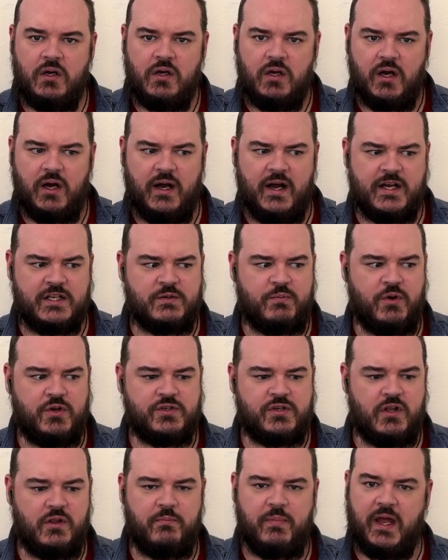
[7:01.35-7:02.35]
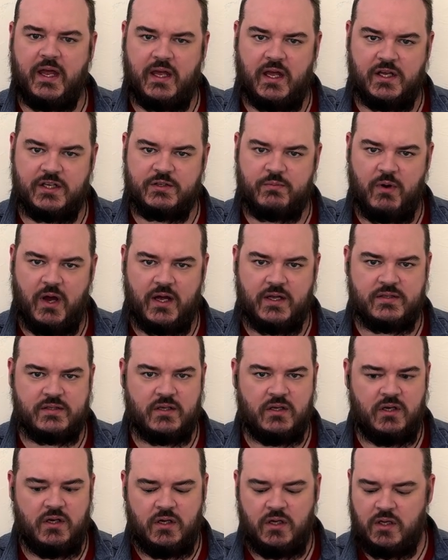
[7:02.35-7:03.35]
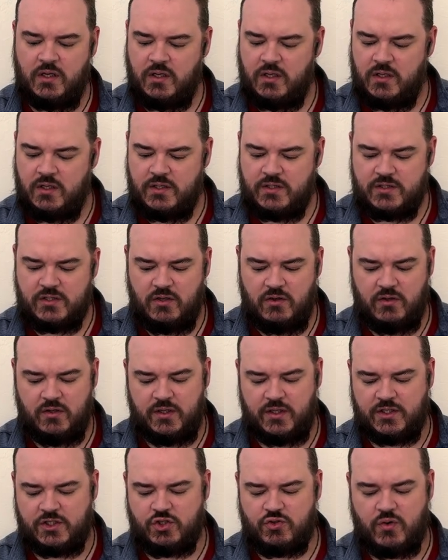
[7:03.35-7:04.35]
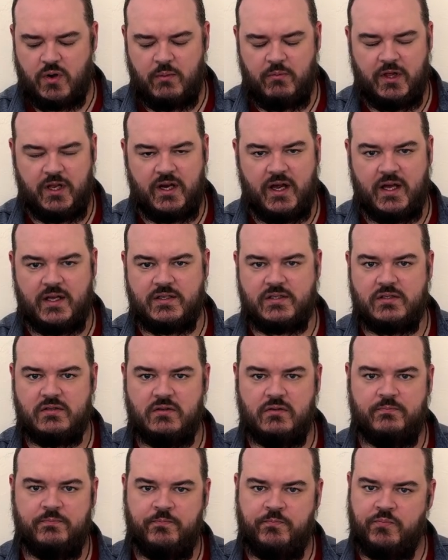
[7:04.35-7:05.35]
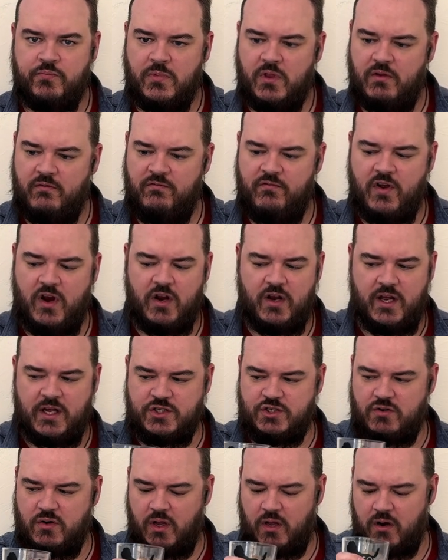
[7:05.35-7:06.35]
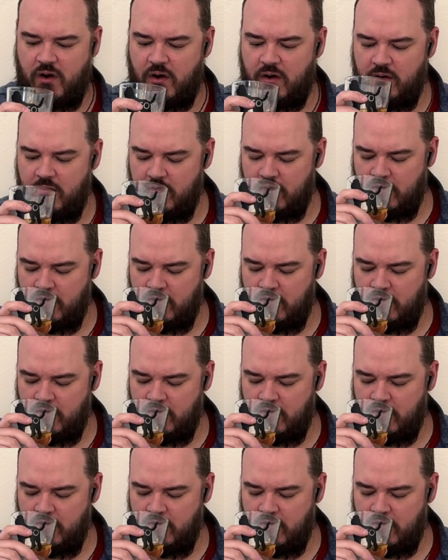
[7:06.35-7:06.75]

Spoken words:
as opposed to the baking spice. So an extremely nice, very nice drinker.